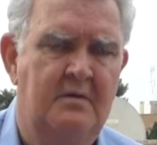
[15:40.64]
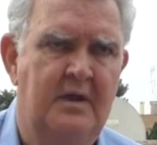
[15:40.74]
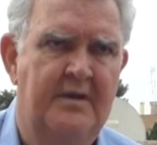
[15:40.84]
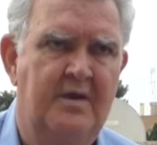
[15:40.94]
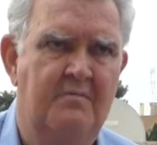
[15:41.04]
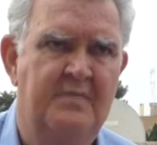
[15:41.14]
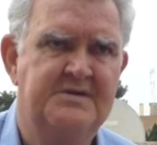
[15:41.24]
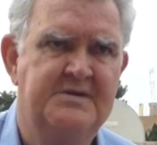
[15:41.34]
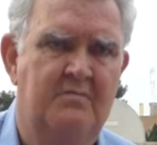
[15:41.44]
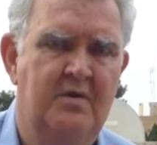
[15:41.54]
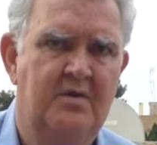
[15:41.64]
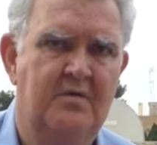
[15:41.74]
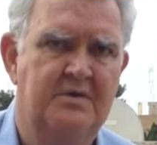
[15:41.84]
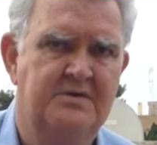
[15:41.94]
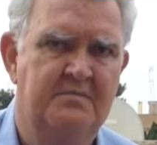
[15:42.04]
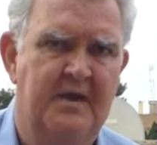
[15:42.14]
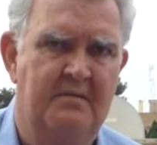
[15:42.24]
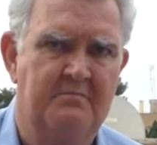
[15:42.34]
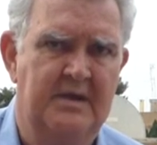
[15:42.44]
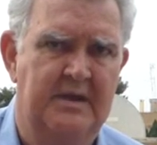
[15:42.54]
And don't be someone who it's
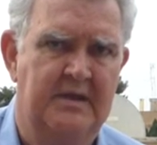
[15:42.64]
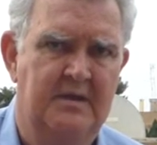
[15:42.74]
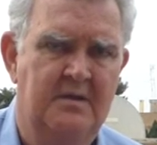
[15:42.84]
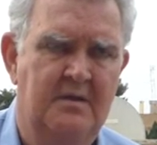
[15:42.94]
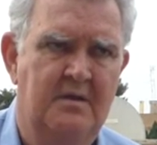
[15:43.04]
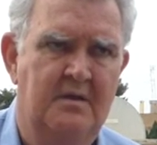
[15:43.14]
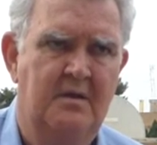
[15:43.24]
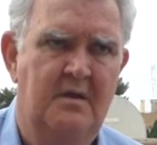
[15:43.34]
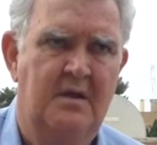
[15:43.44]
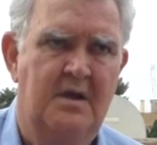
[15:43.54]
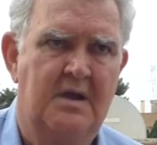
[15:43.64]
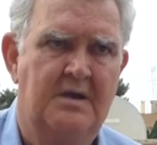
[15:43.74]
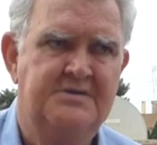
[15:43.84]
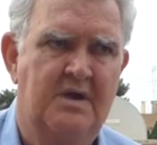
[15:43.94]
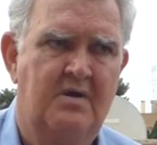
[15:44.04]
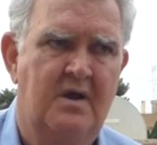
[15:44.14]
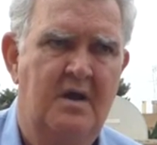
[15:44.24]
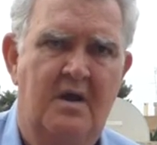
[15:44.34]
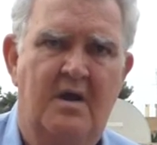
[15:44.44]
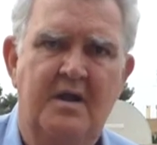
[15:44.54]
about me. So
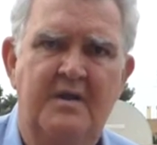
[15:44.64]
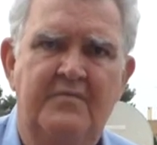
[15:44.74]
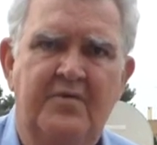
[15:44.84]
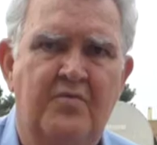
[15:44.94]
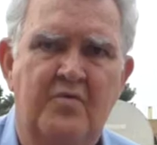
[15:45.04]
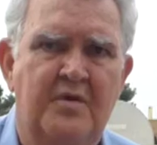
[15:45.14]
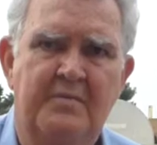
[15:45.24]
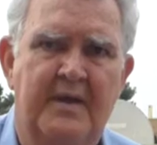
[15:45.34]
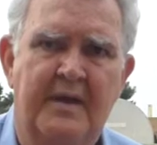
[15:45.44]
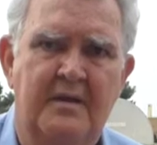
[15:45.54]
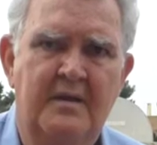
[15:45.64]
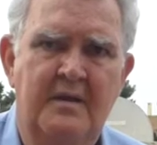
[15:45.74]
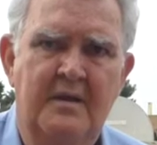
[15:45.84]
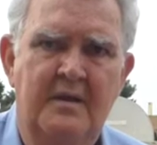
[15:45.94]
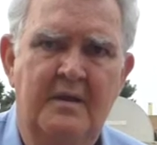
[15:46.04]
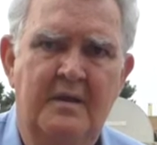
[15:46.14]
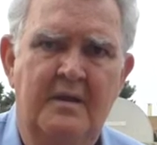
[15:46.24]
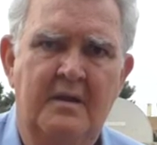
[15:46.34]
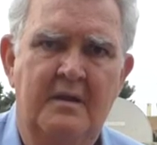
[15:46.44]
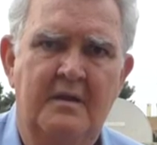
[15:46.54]
I never thought about it.
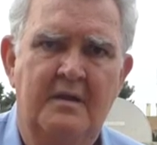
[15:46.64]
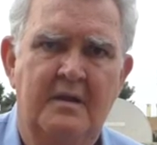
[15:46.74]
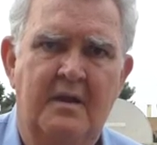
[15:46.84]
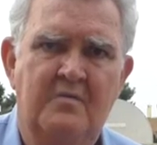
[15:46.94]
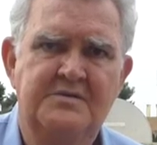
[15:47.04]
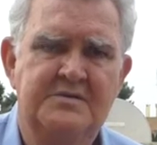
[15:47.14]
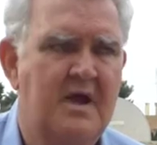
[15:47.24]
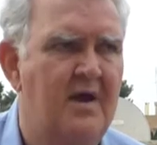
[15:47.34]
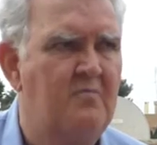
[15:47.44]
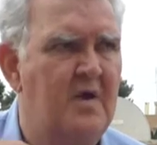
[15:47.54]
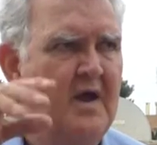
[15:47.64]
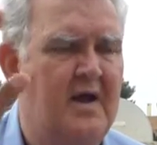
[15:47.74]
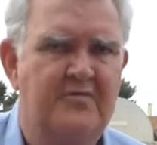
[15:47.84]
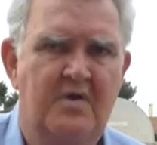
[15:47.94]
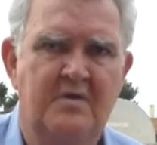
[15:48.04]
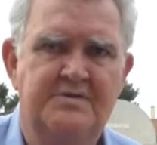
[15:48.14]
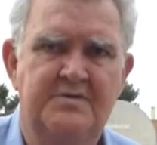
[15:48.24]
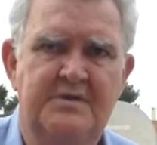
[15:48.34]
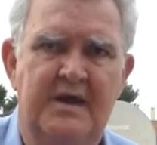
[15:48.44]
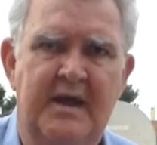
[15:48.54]
And it was well after I was
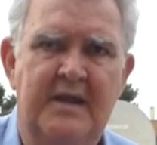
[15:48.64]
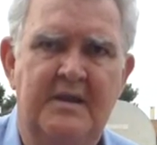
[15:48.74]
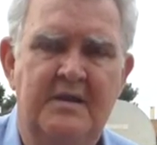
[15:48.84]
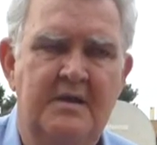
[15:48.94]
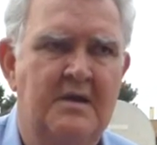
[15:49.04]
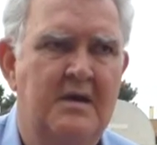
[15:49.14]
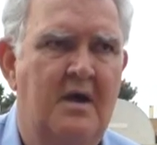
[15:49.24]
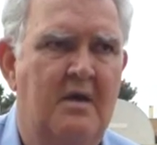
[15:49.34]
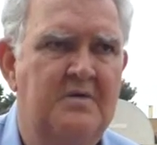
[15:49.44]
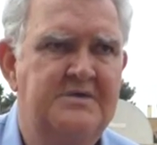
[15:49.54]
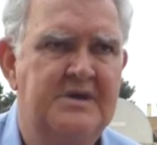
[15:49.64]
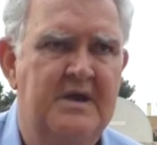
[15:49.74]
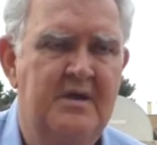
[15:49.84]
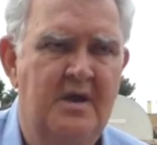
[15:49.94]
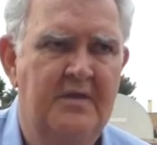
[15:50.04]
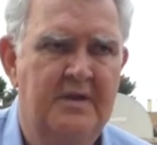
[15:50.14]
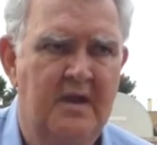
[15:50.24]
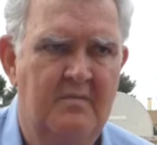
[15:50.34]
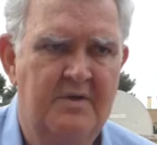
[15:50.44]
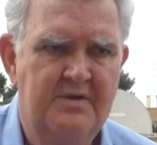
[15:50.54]
ordained, I would say, the
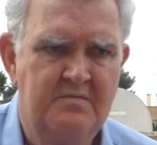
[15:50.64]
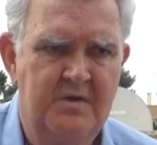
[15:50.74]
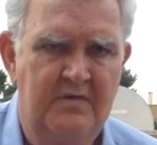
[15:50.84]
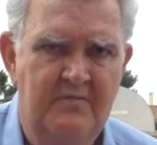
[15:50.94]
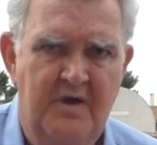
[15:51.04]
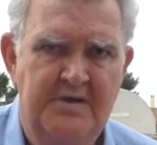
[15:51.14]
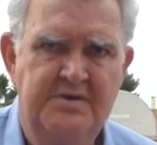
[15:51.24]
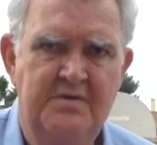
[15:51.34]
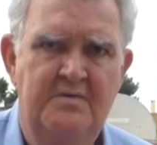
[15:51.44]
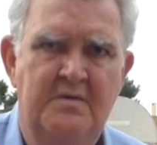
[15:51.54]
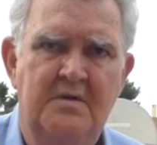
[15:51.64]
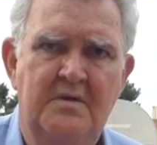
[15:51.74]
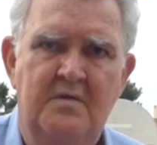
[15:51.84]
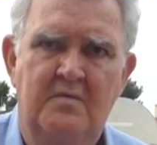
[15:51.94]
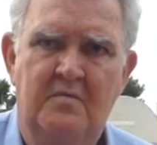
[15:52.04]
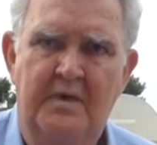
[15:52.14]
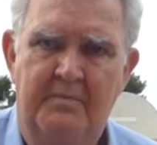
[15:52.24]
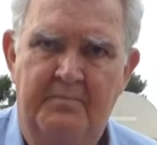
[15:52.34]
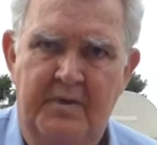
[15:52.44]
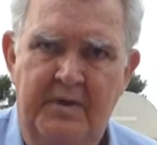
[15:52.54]
Columbans, we invite you, we
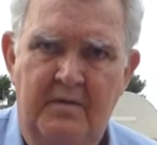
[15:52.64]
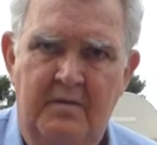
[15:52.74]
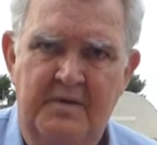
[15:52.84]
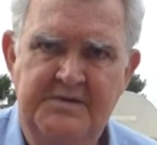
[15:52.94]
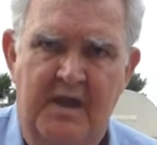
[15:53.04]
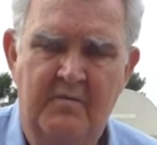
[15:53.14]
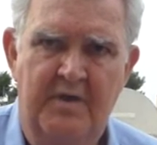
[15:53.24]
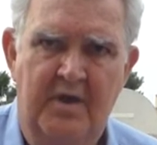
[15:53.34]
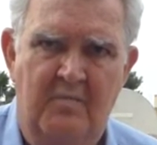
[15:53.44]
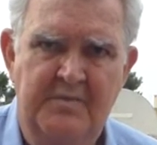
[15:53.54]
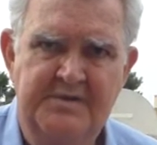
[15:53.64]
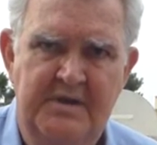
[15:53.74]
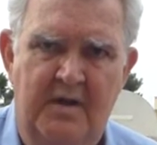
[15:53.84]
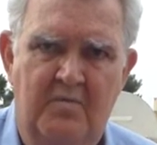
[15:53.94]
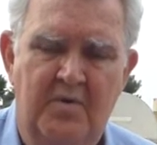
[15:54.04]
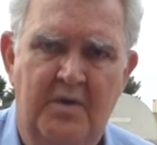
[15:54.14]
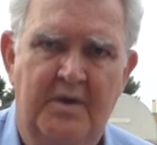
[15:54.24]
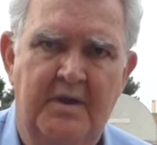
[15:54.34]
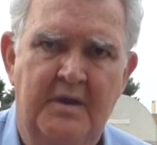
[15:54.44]
appeal, we say, will you help us in our work?